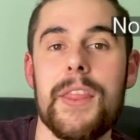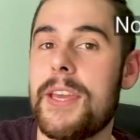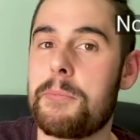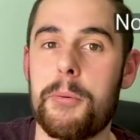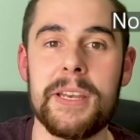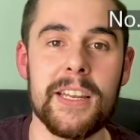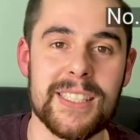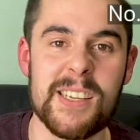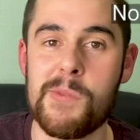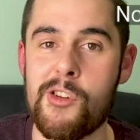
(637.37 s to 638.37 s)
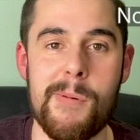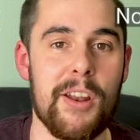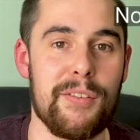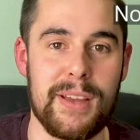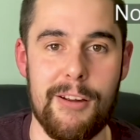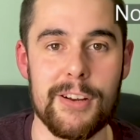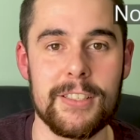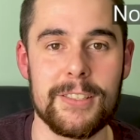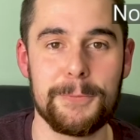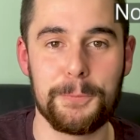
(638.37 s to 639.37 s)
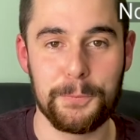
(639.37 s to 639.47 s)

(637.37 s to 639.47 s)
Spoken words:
they'd probably need a similar amount of carrots.